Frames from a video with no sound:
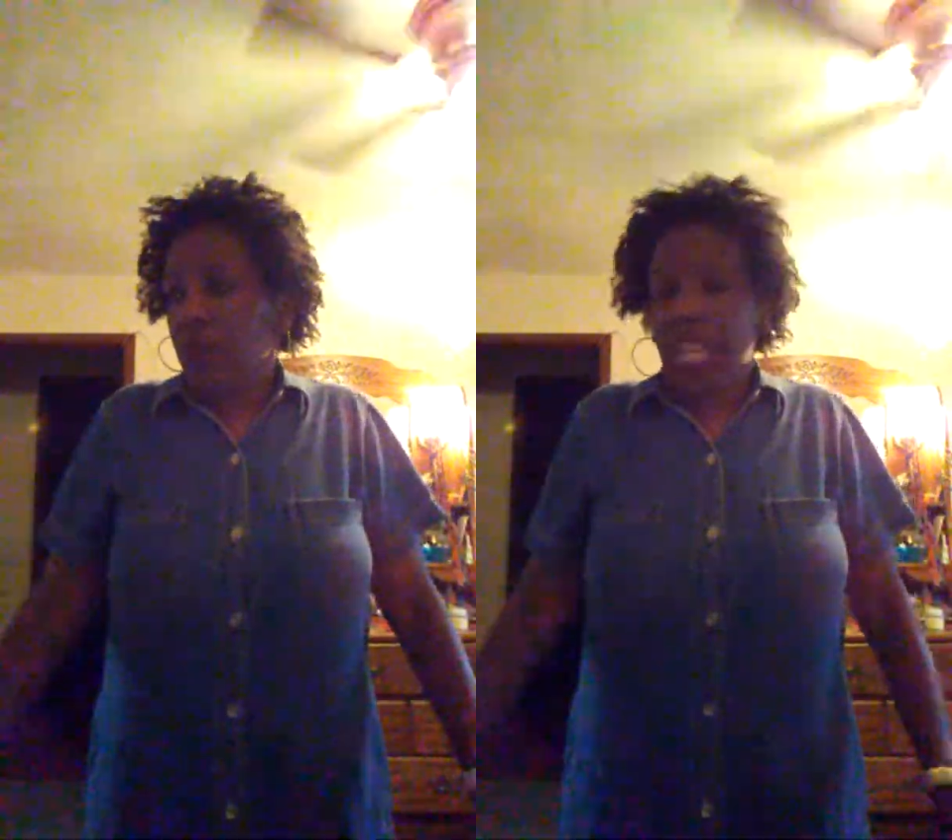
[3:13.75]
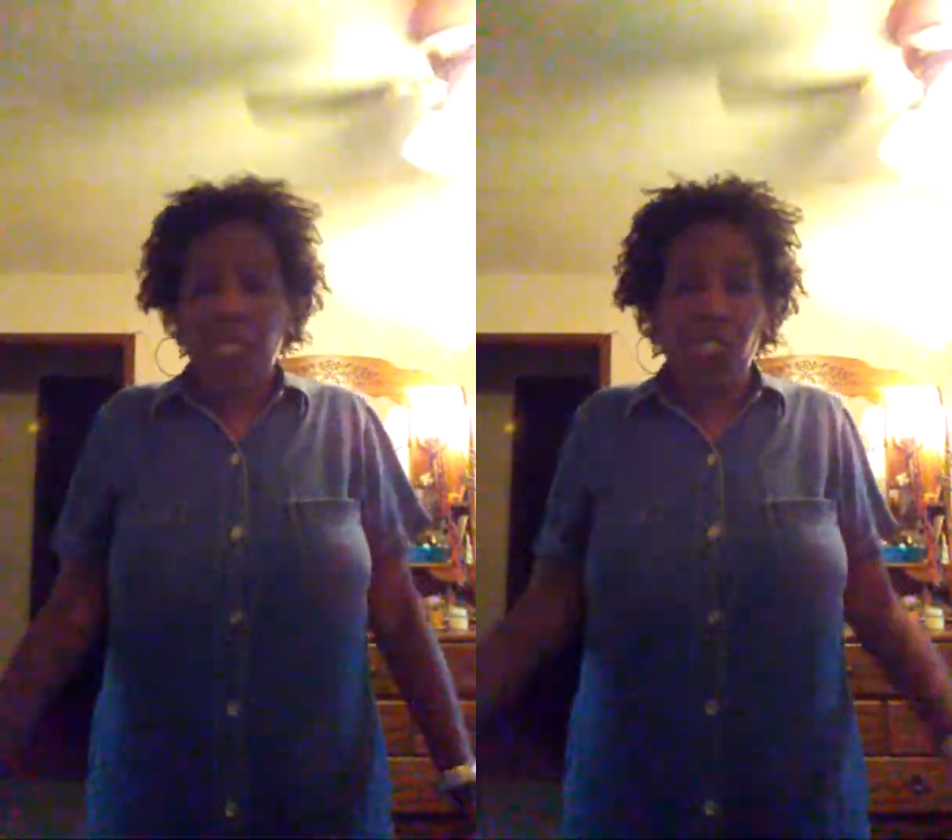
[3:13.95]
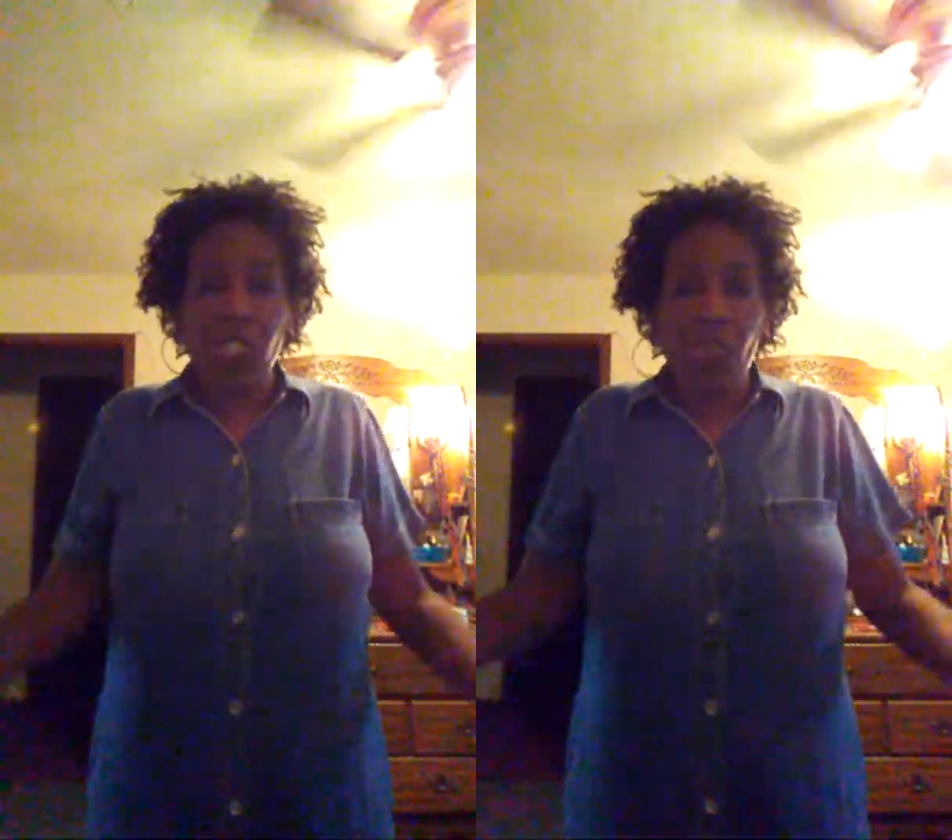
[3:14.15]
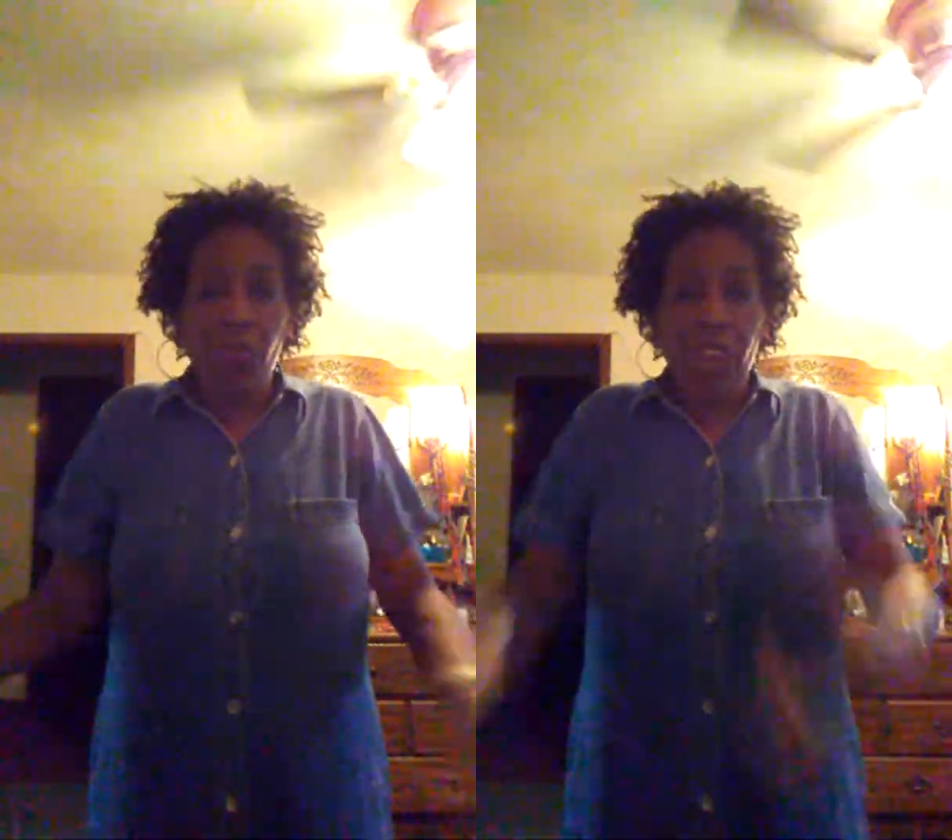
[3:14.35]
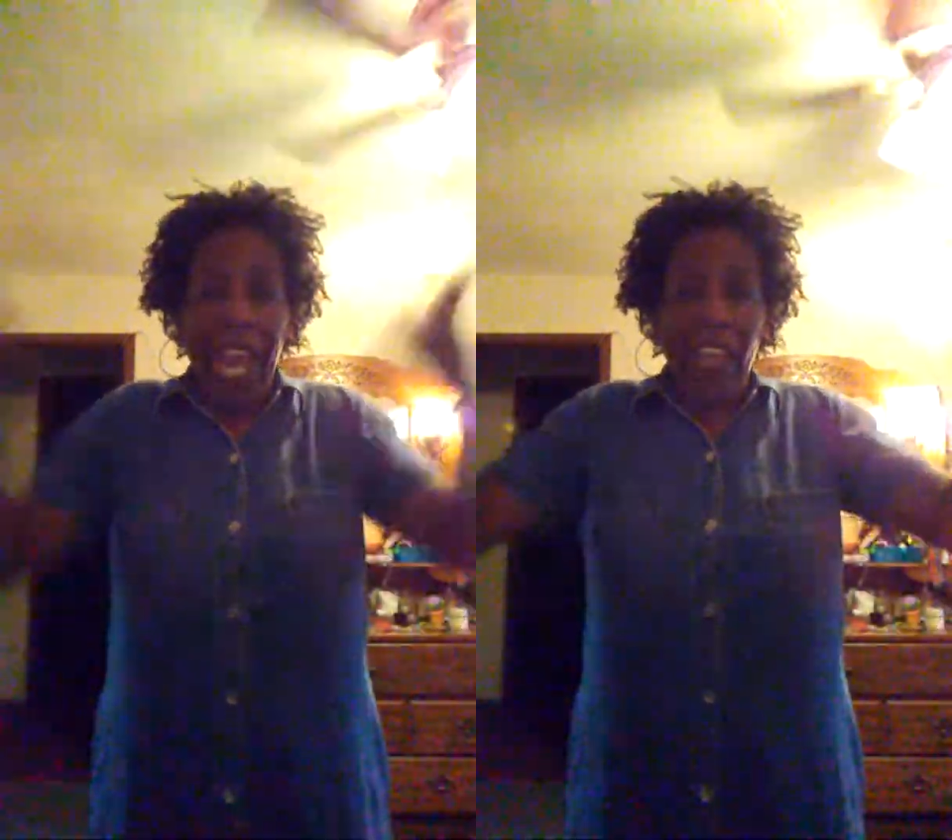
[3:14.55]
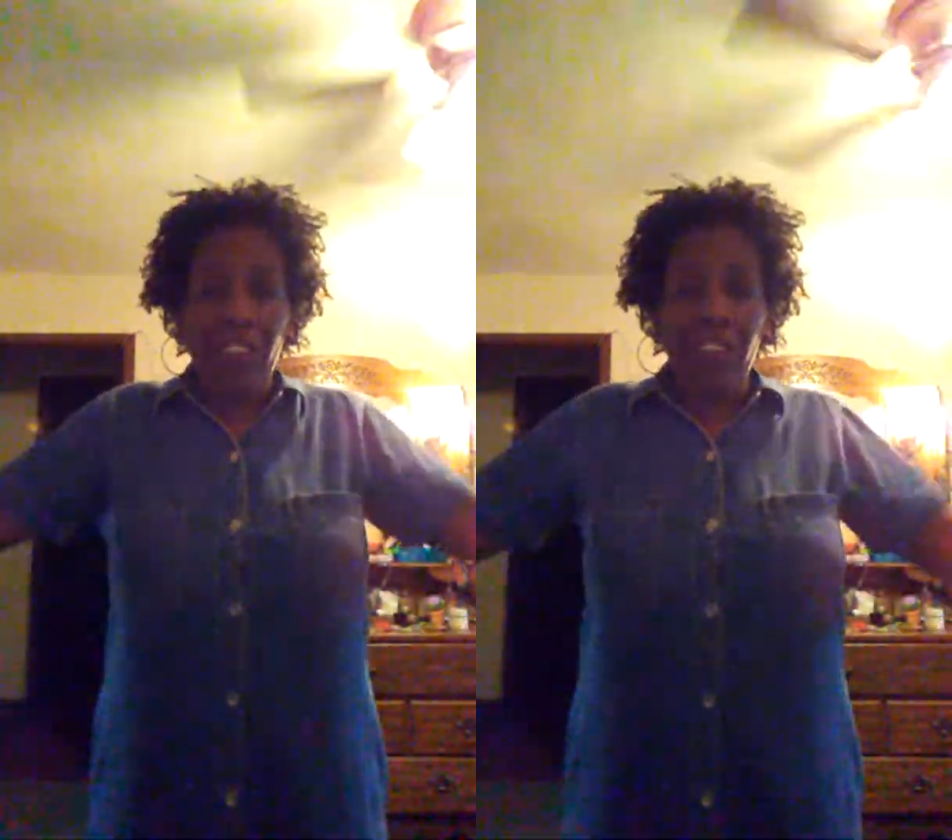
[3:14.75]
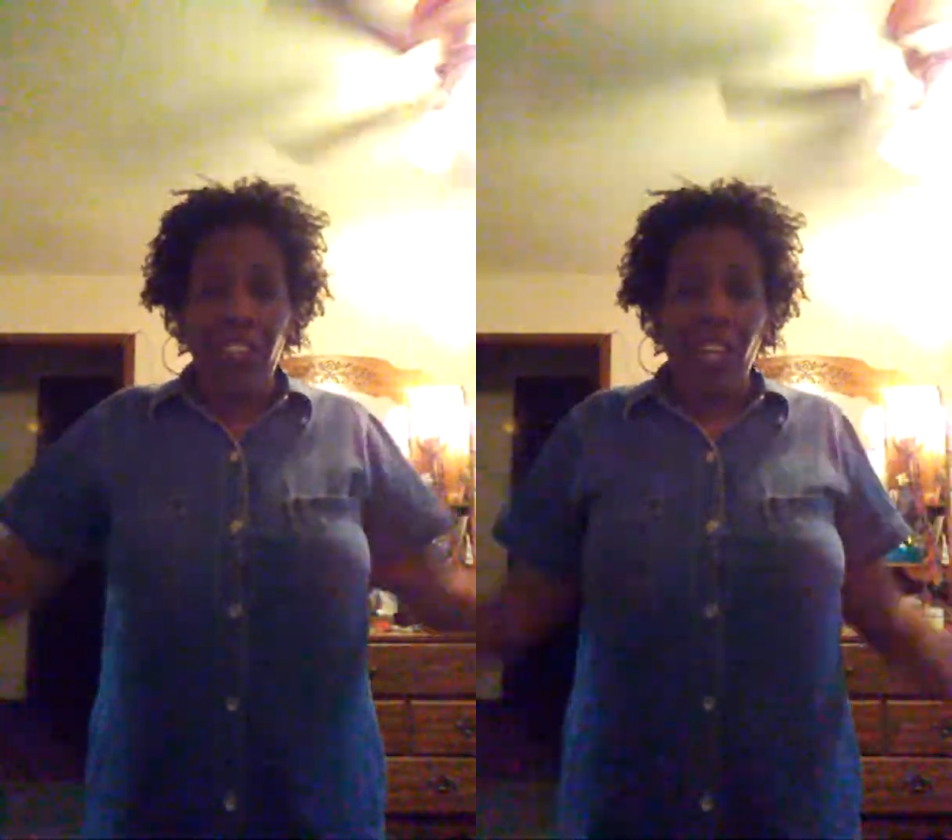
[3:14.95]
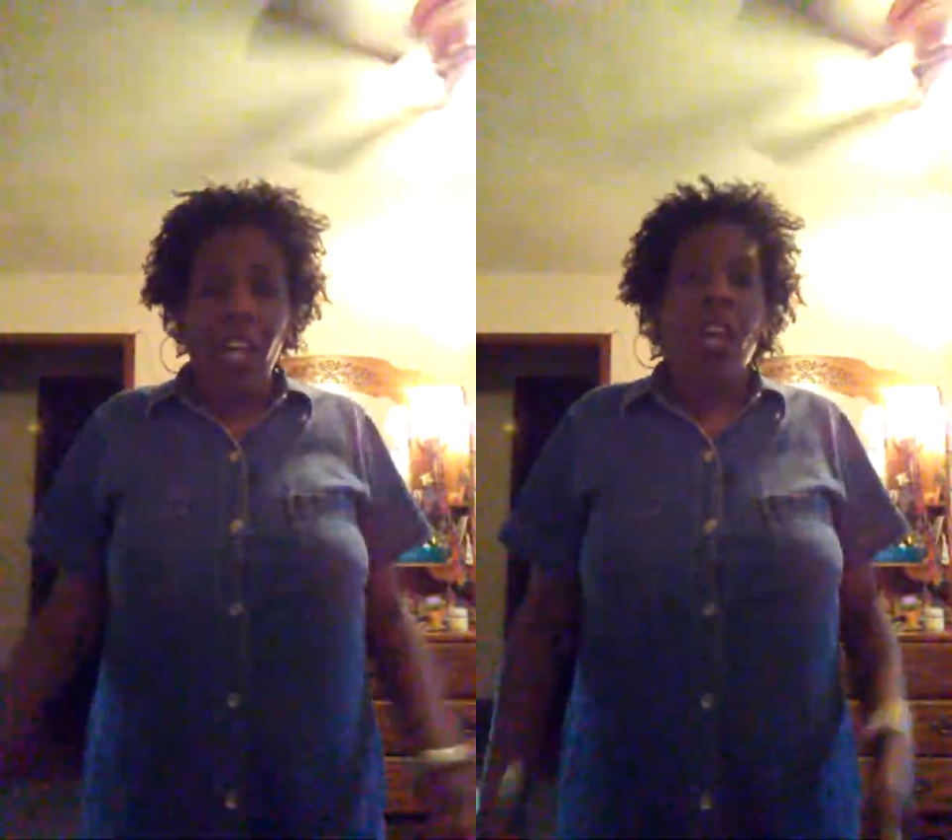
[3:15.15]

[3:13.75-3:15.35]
that's what you do for haters.